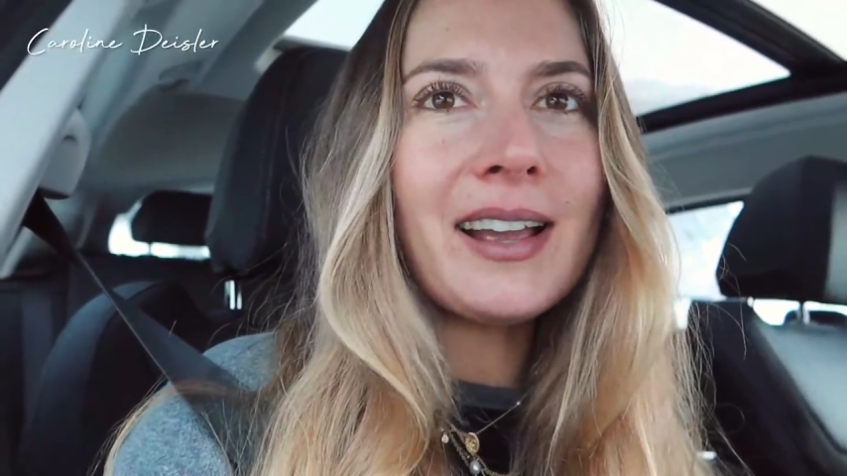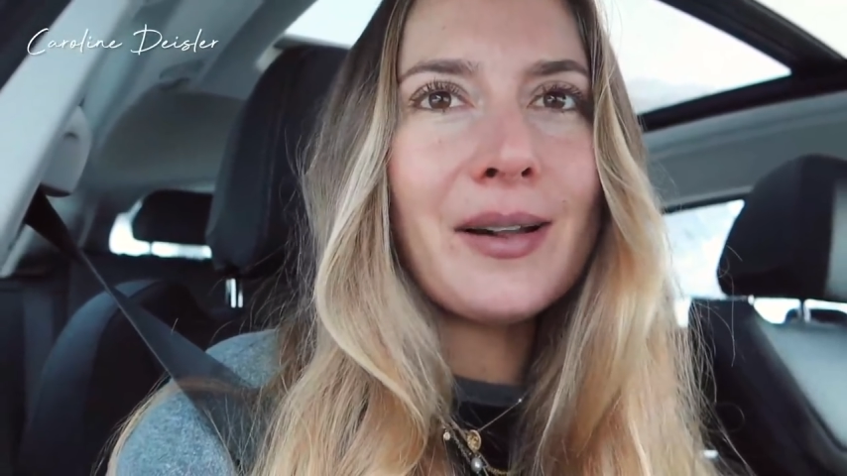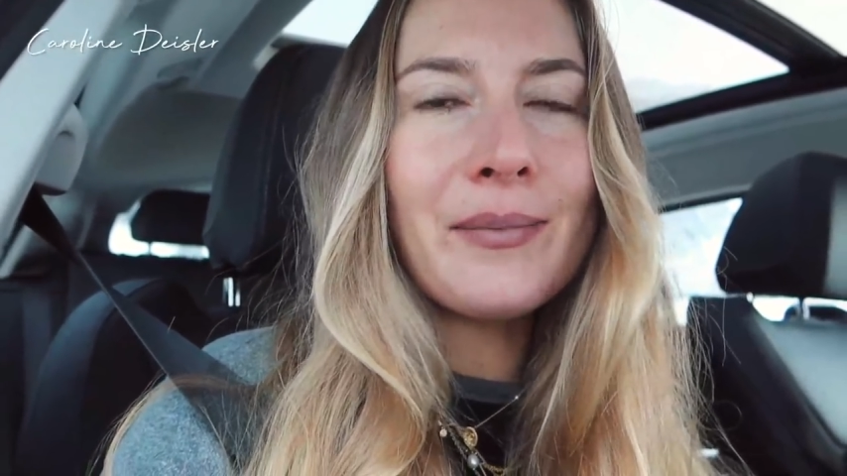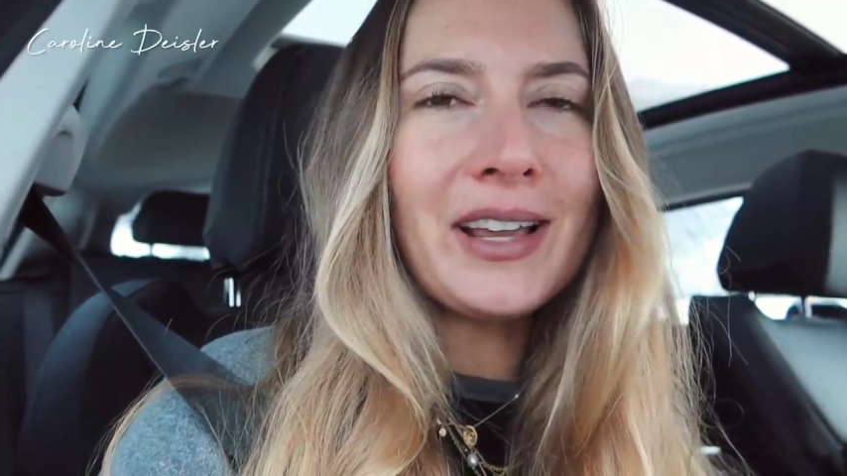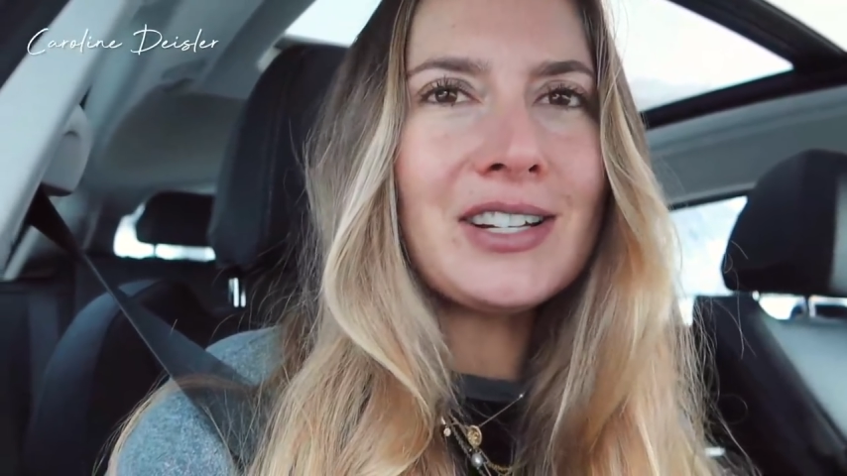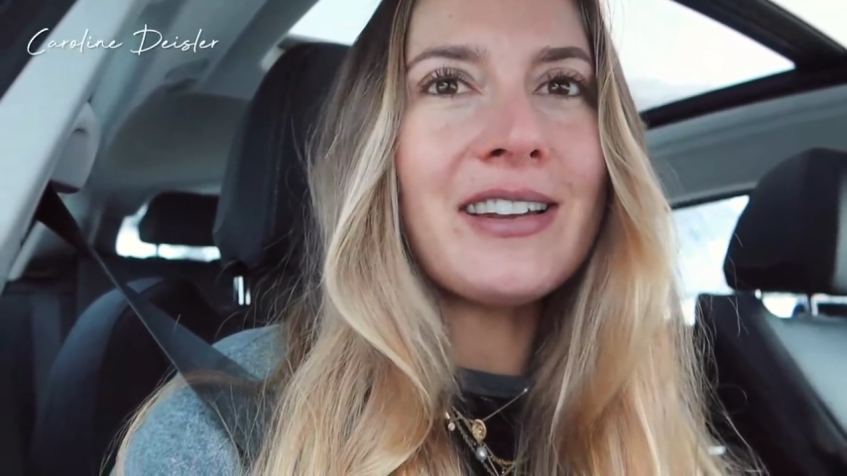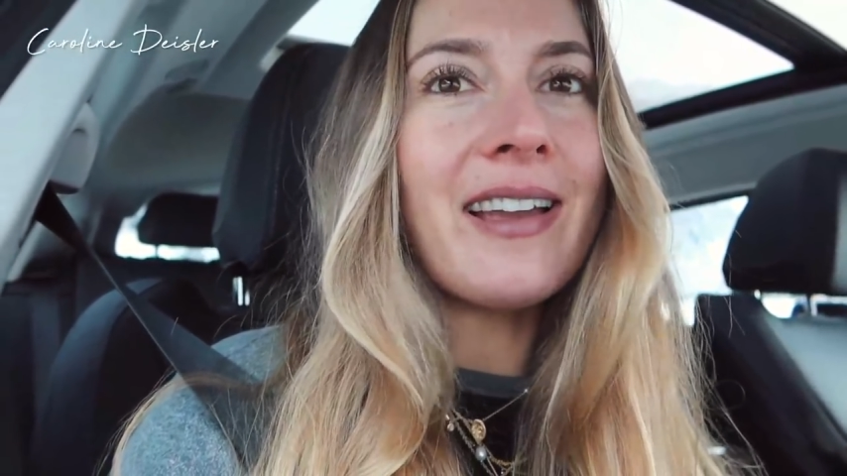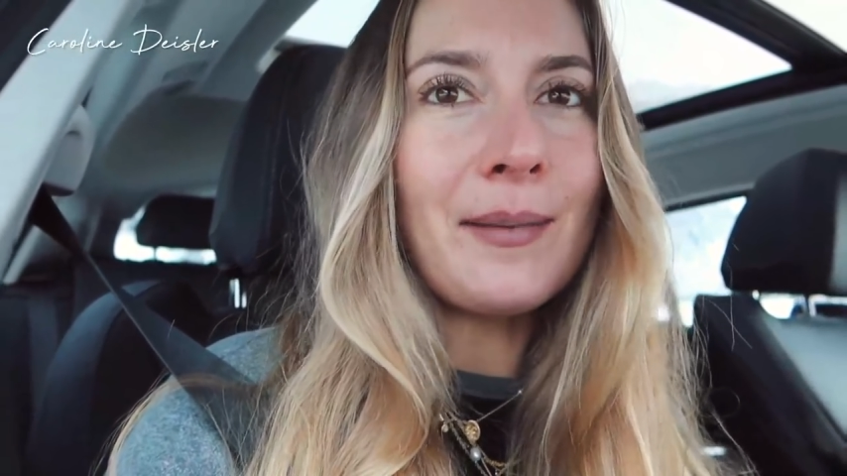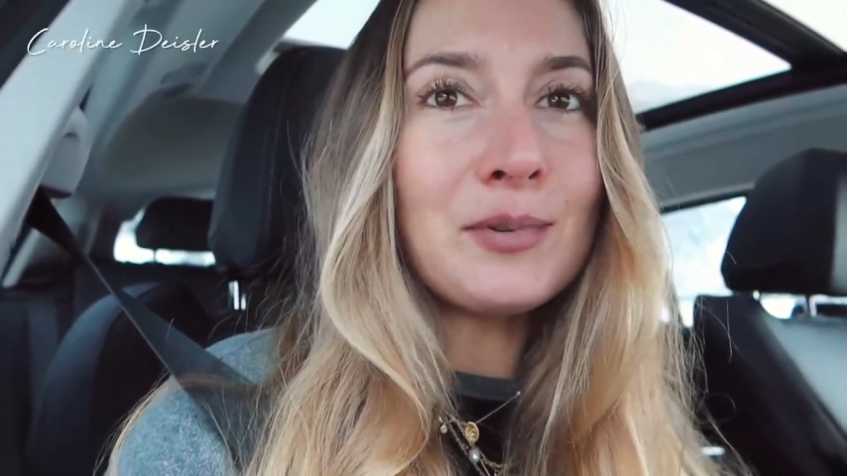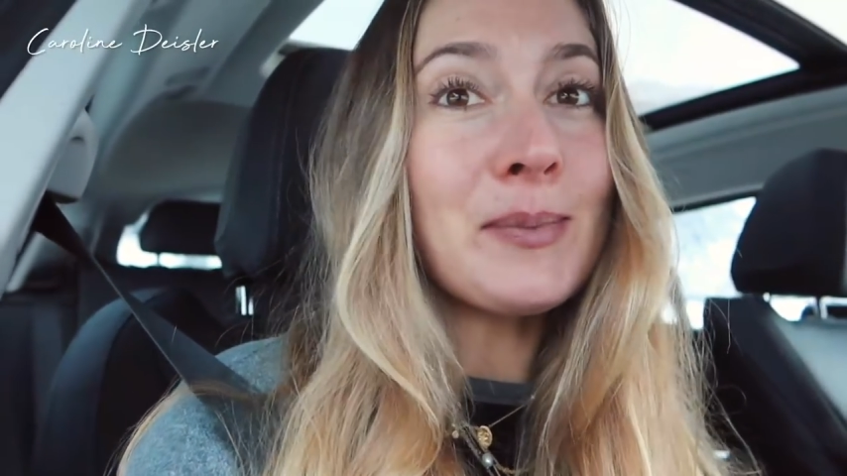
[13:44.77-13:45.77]
Actually
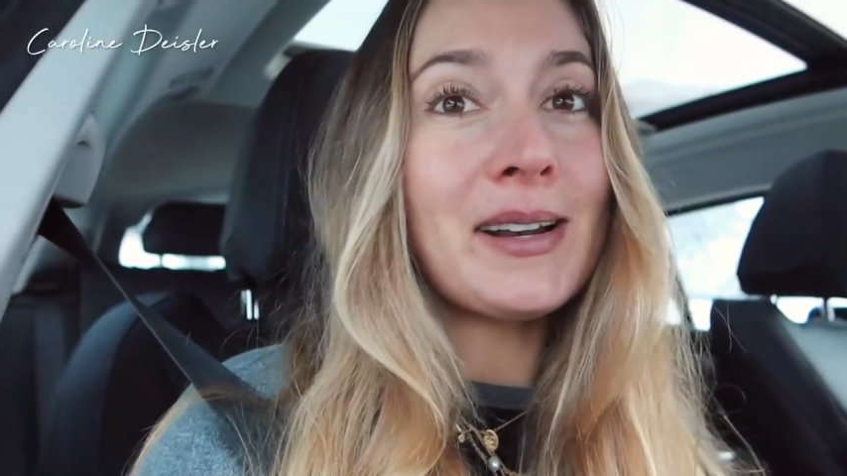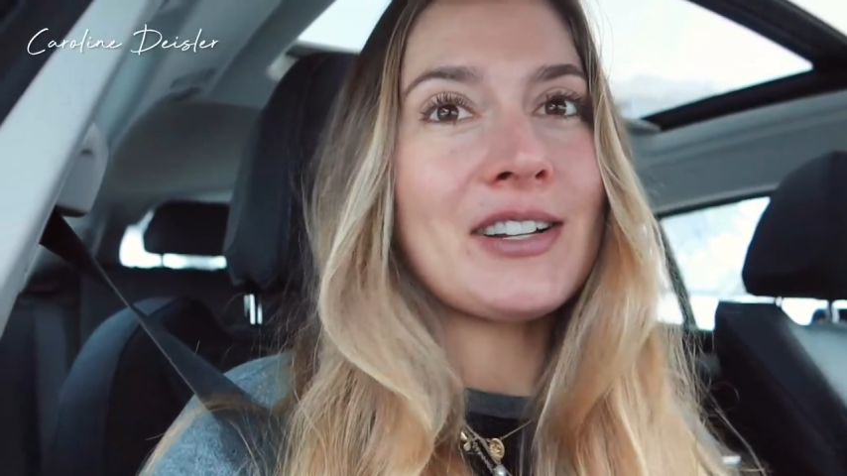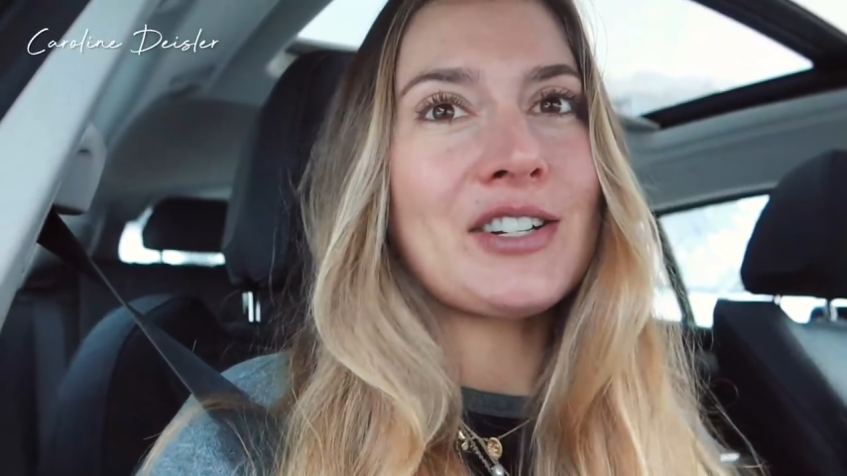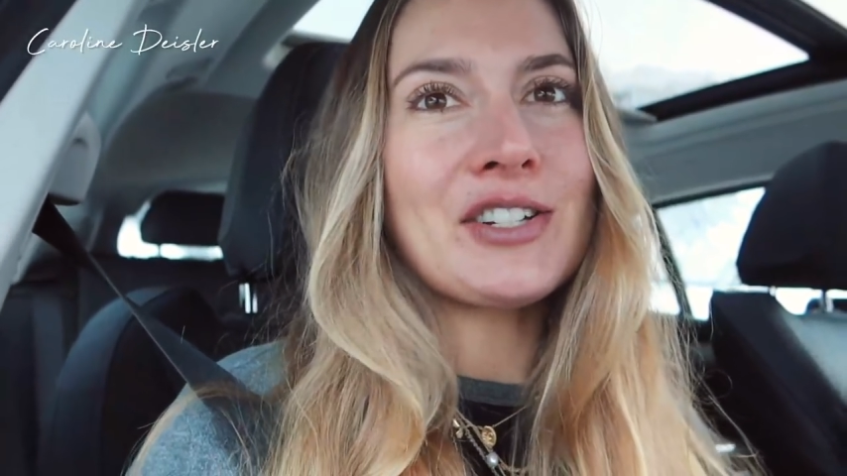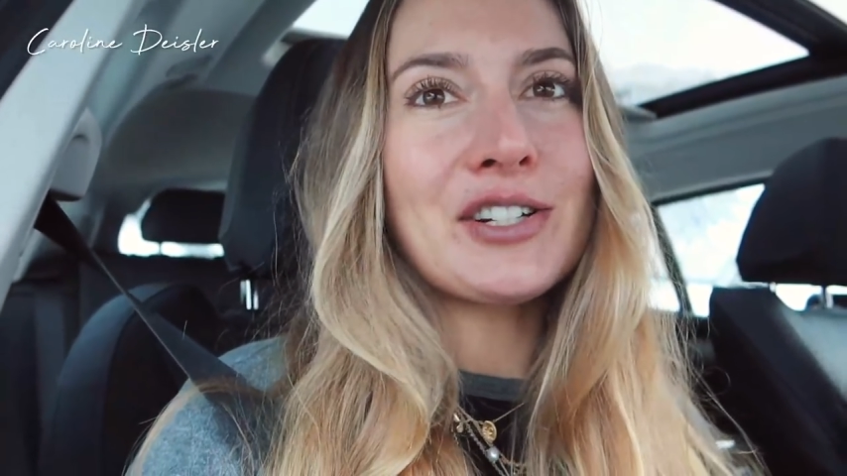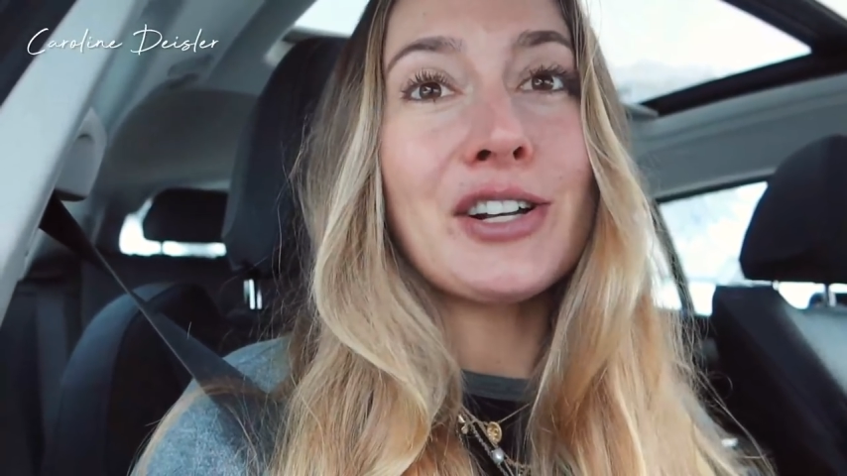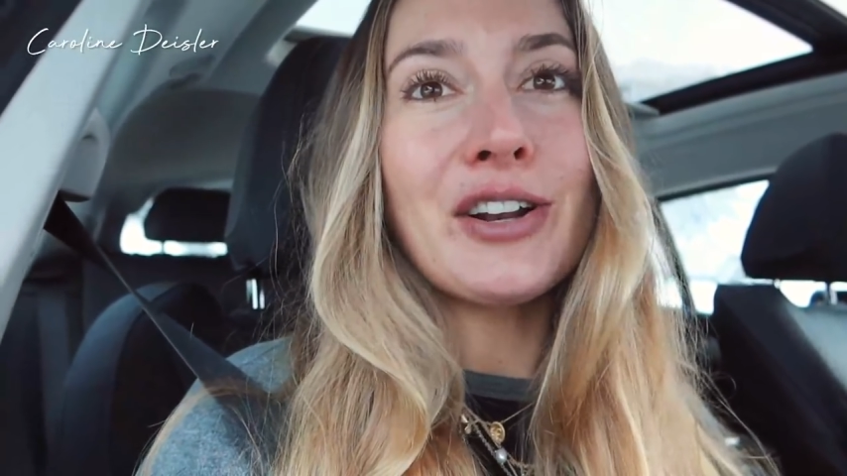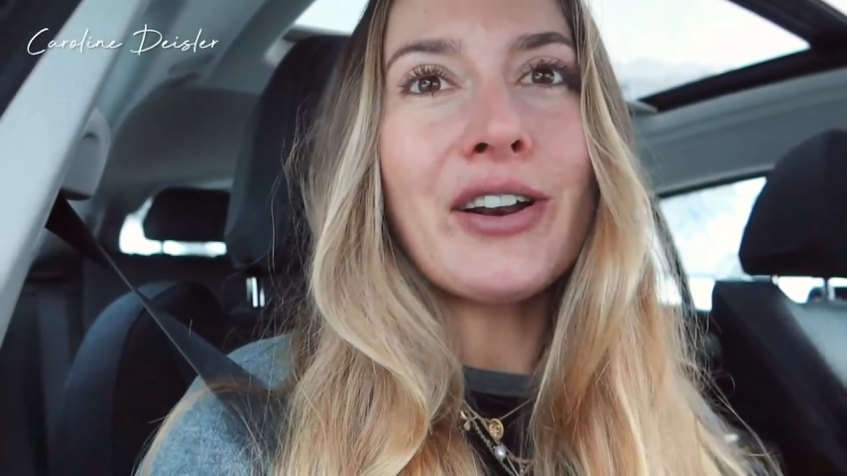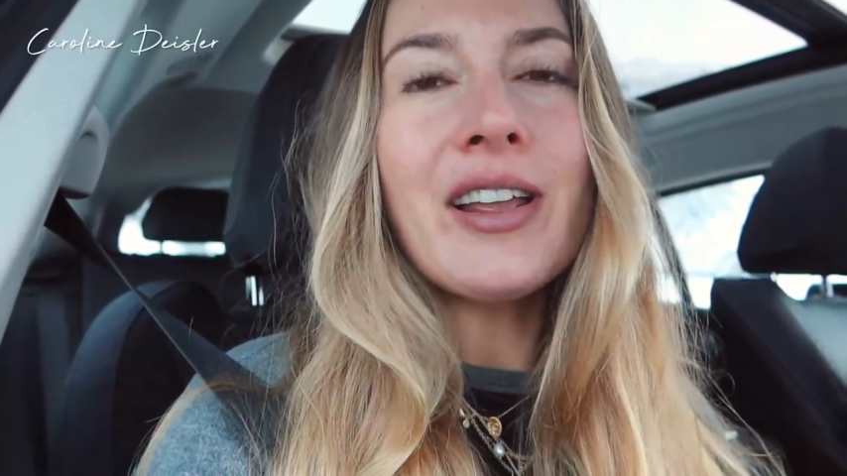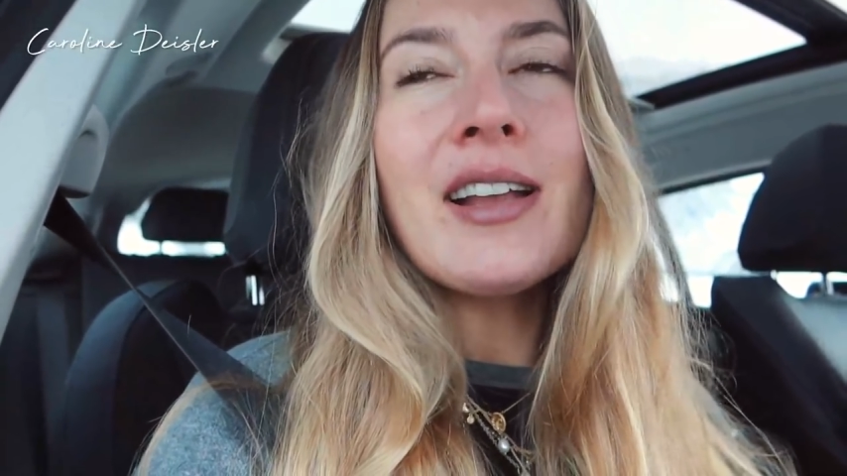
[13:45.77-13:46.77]
helps my digestion a
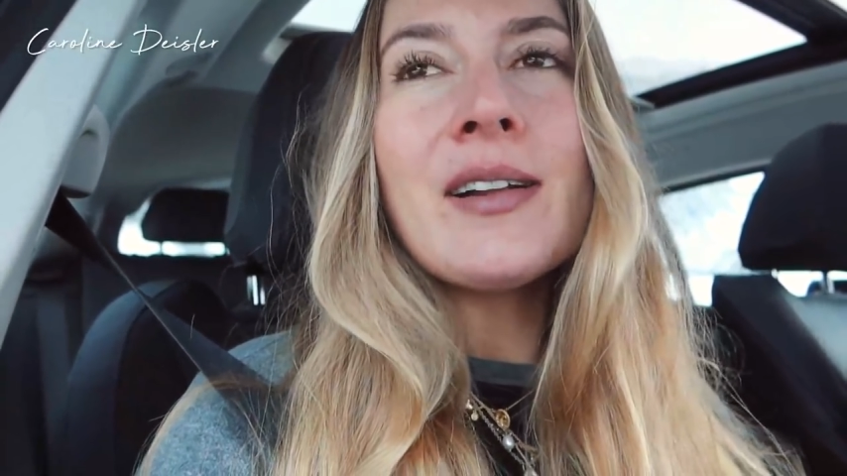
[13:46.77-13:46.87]
lot.